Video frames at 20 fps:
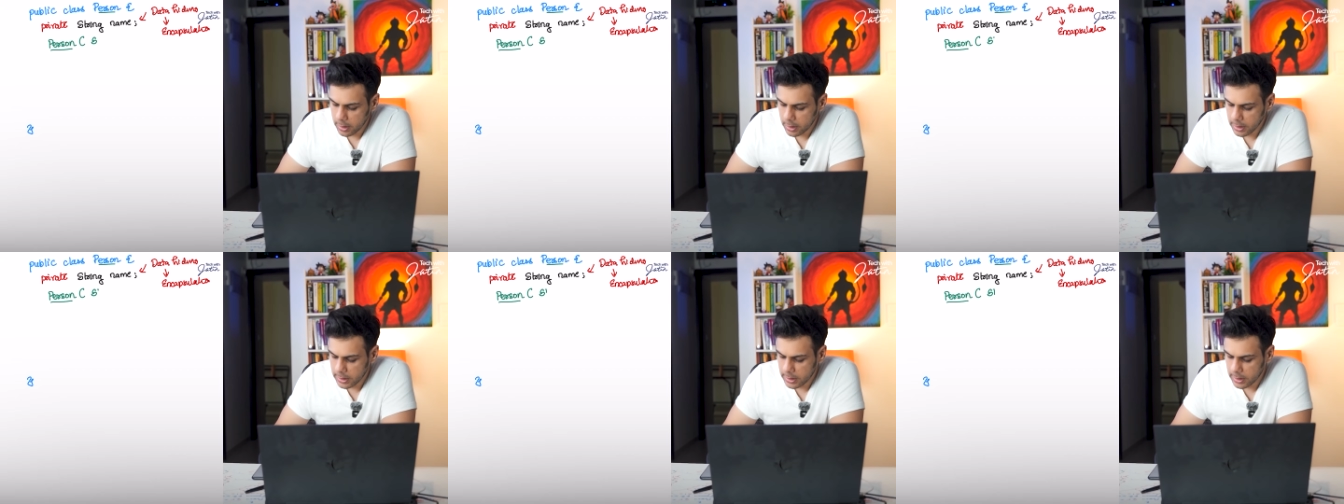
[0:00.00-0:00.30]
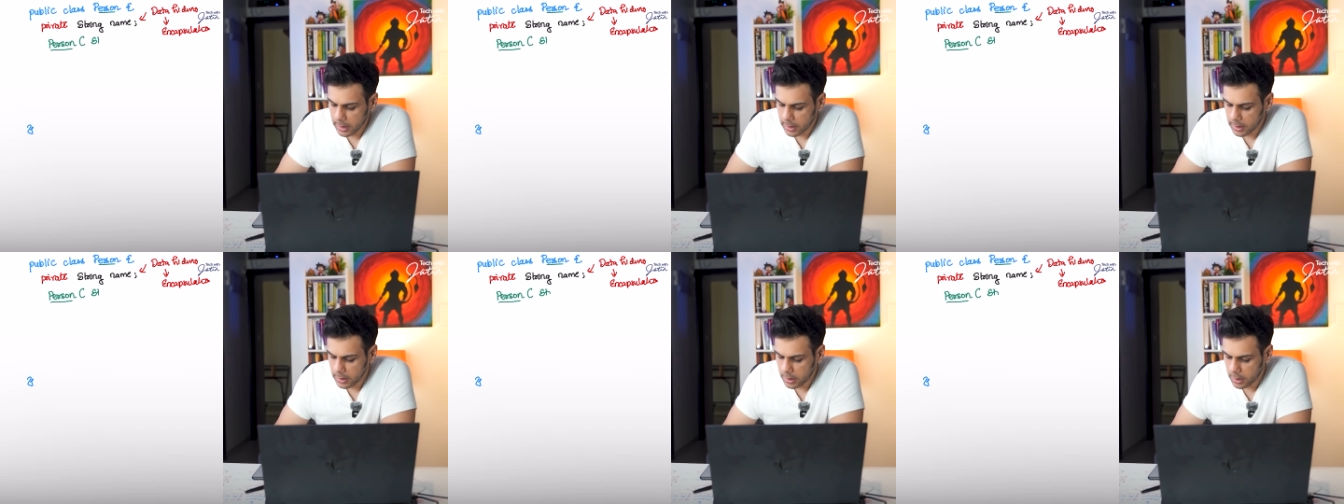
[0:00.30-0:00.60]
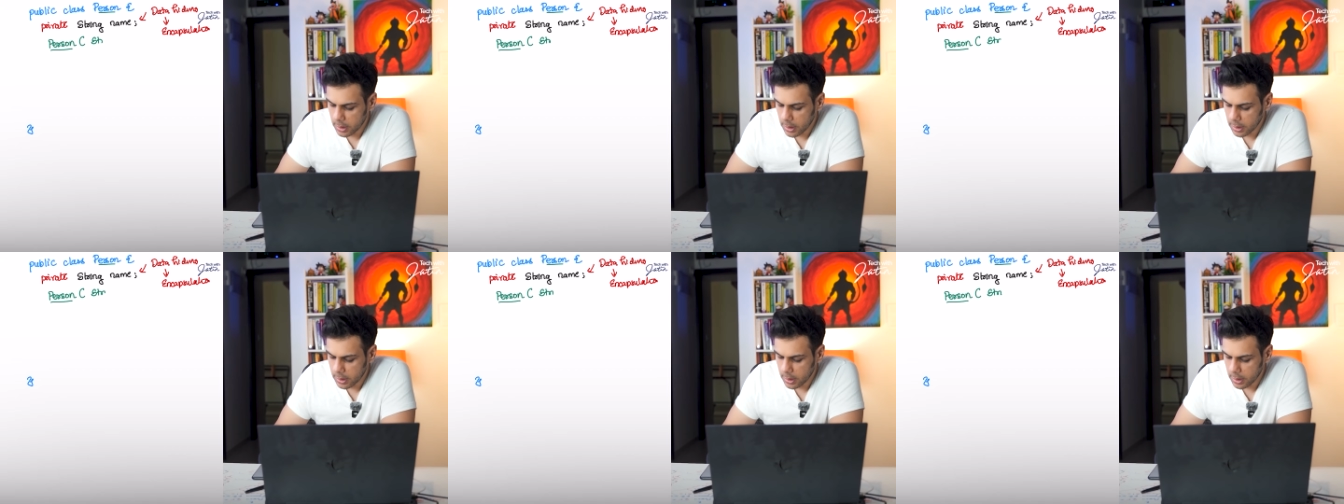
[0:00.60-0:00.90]
This
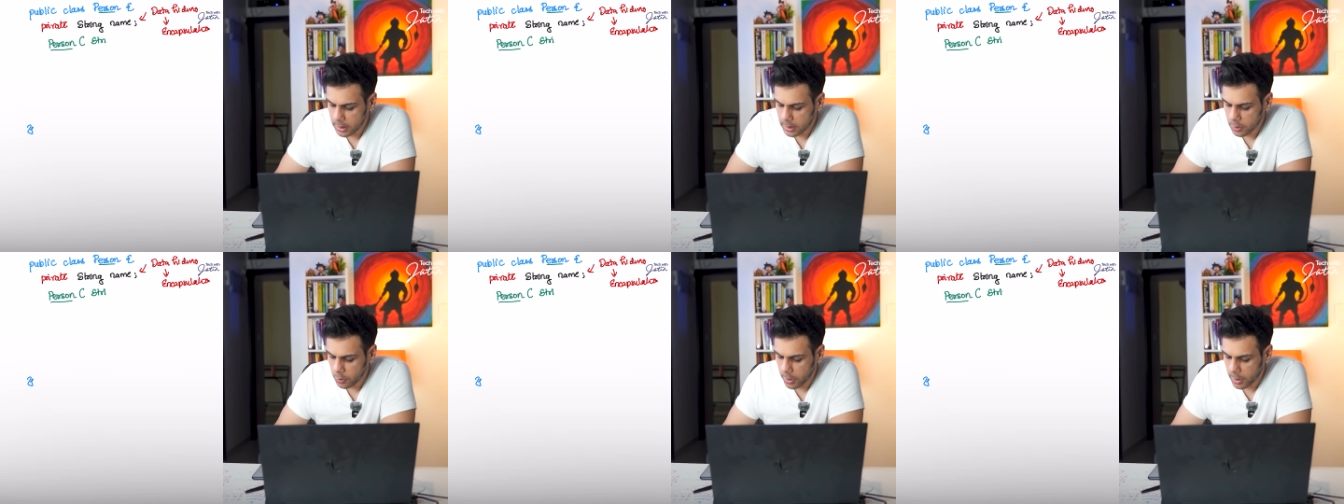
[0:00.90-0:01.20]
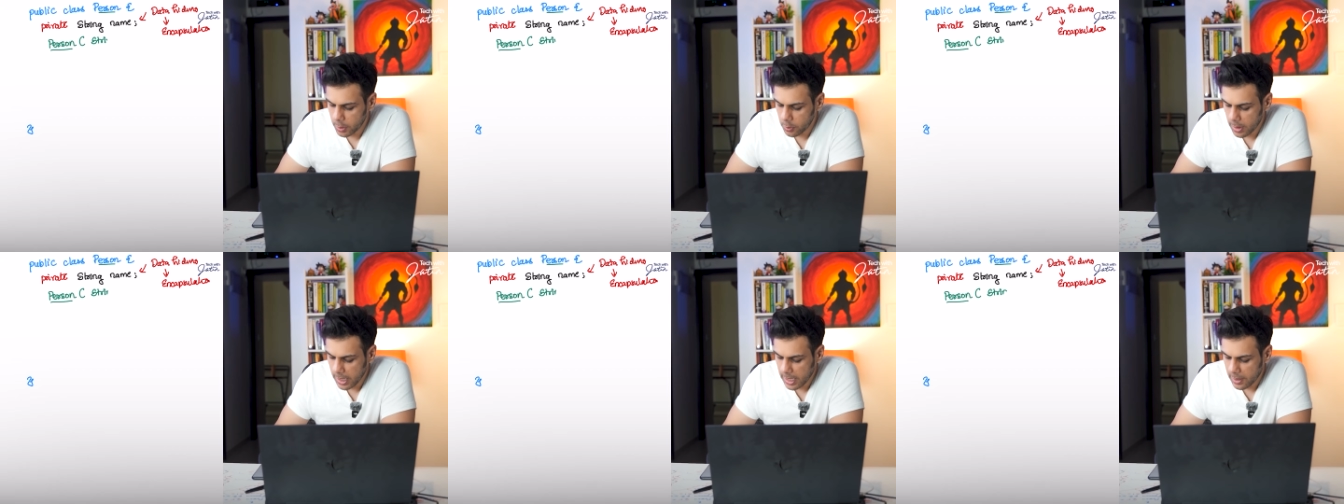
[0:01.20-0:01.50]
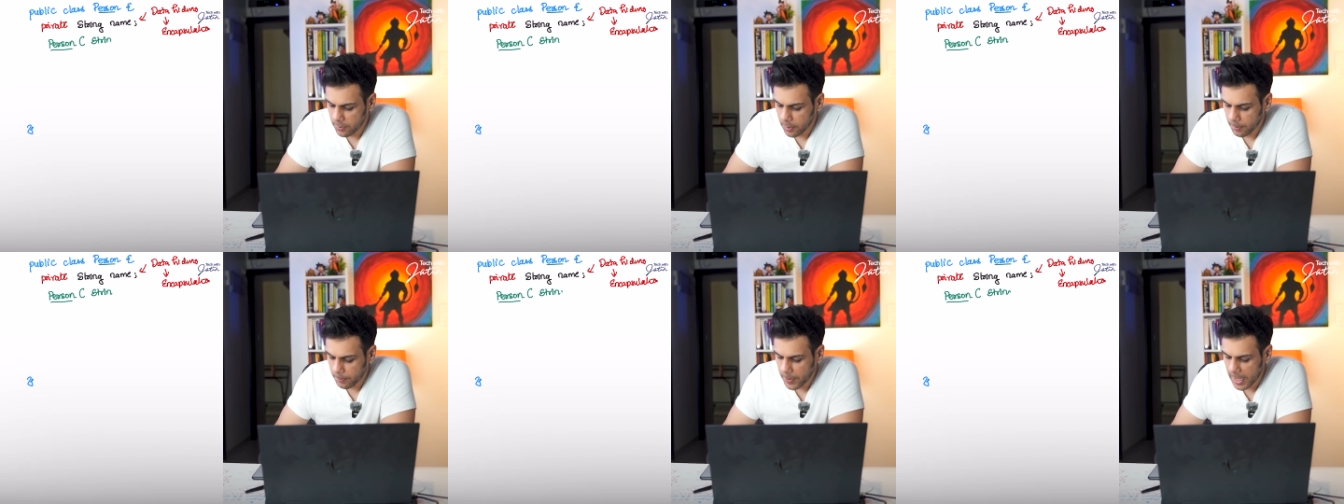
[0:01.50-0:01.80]
constructor is going to
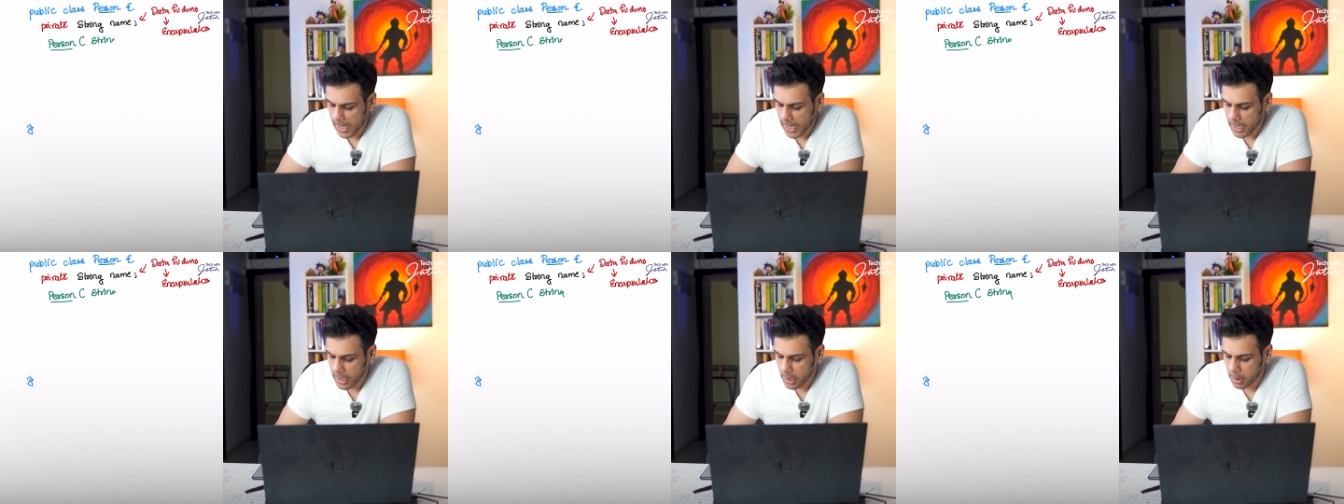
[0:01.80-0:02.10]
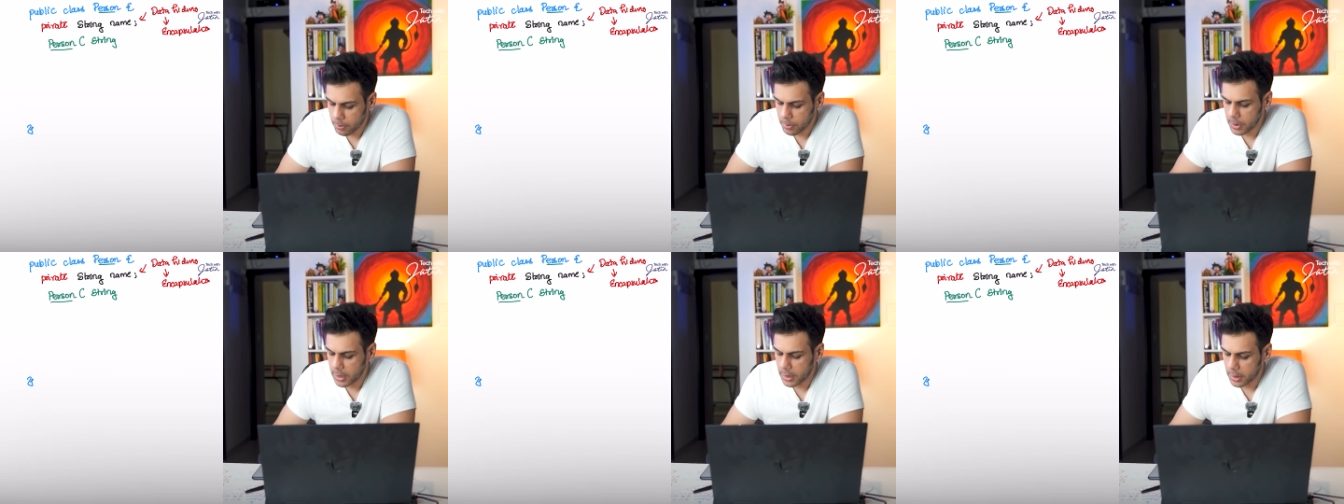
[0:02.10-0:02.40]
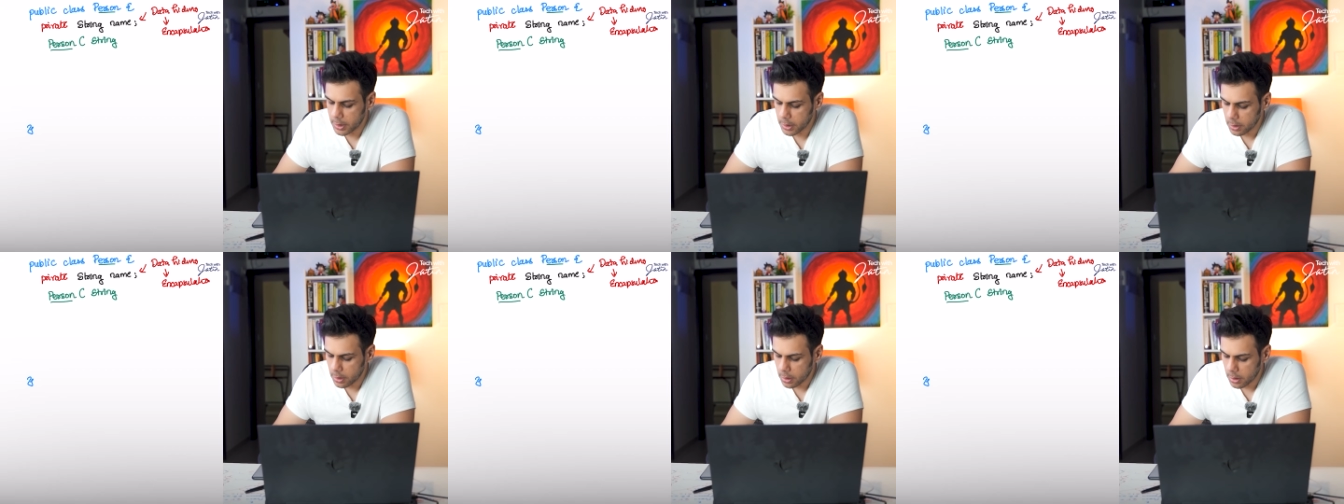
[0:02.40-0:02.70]
have a
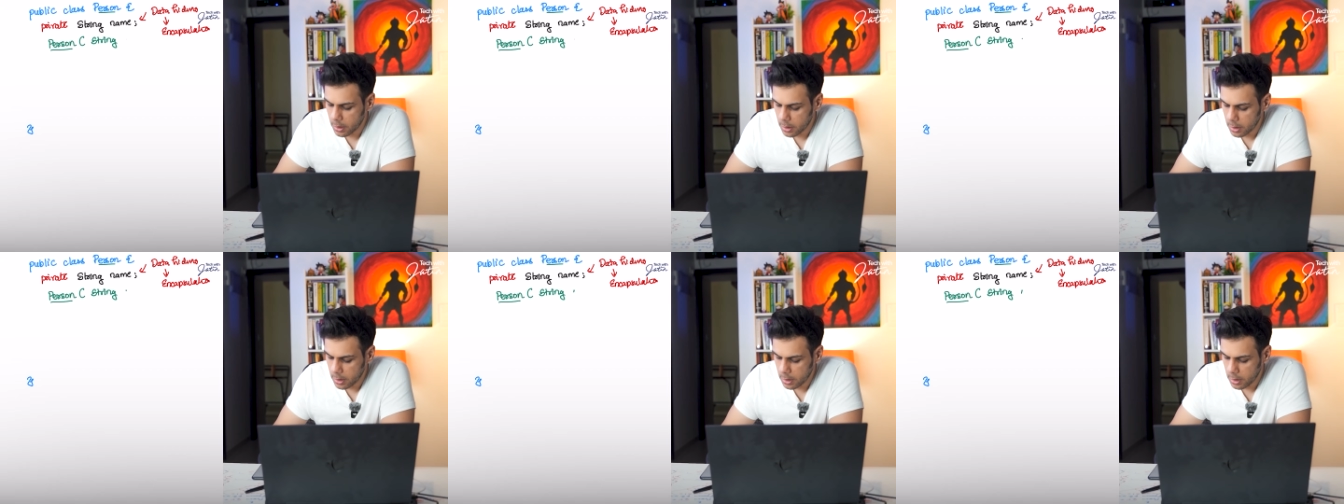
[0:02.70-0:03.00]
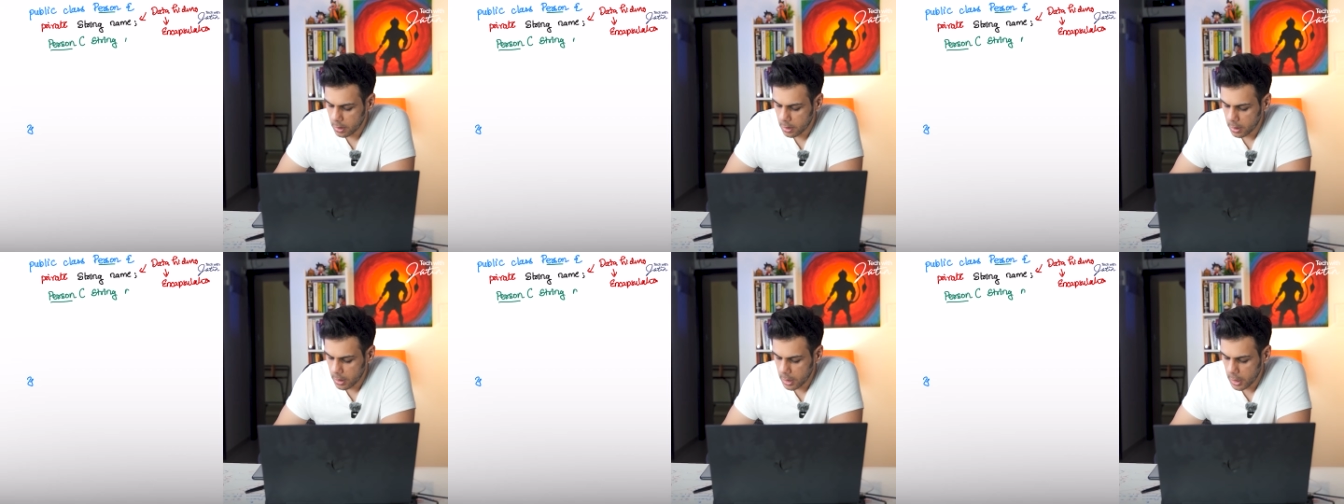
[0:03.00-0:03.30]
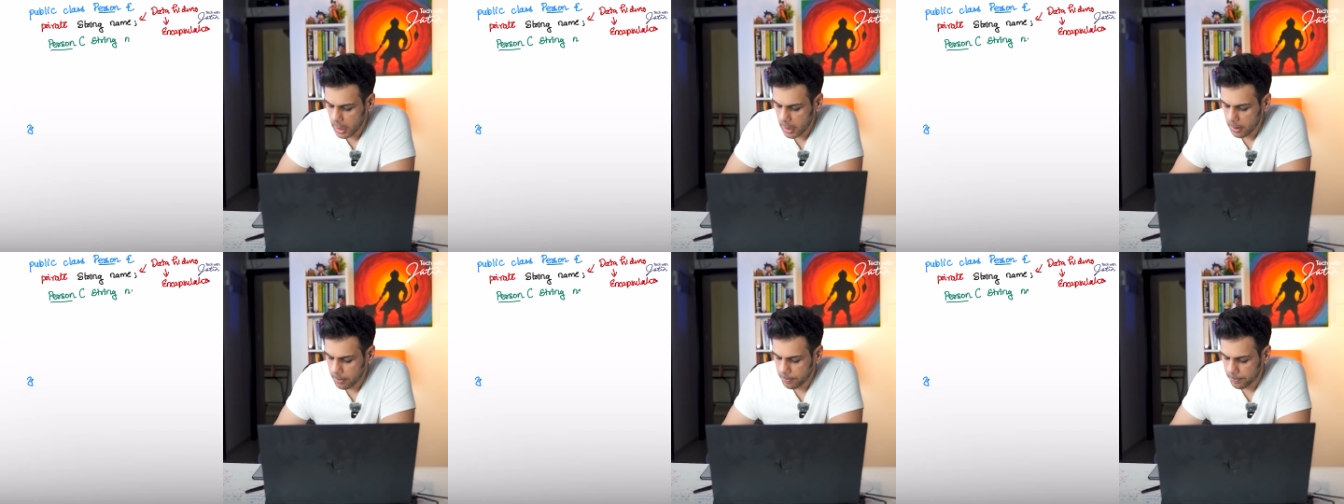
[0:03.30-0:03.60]
parameter
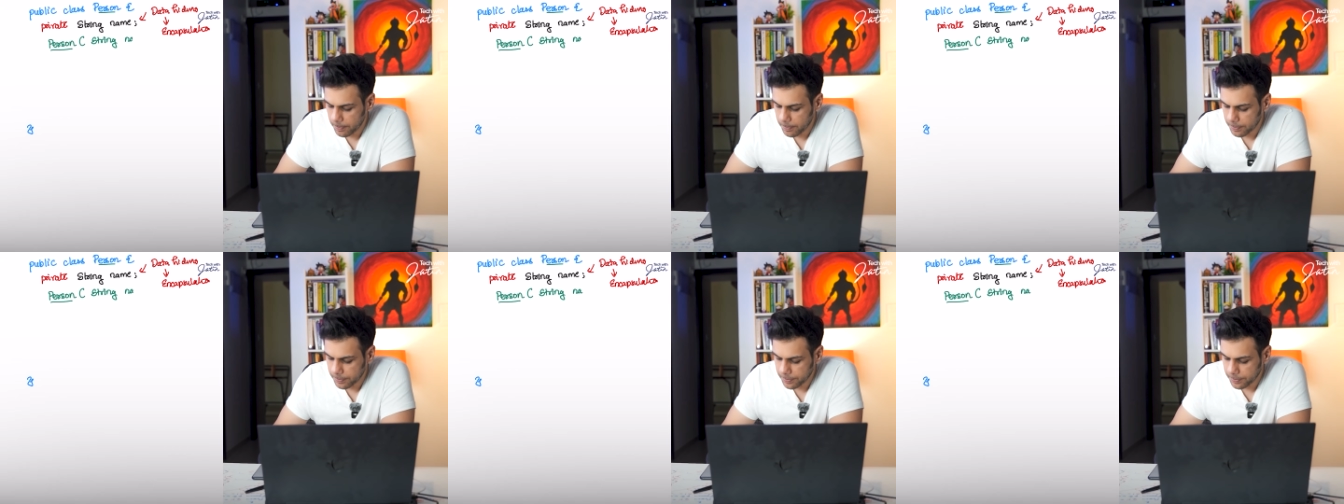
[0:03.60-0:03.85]
name.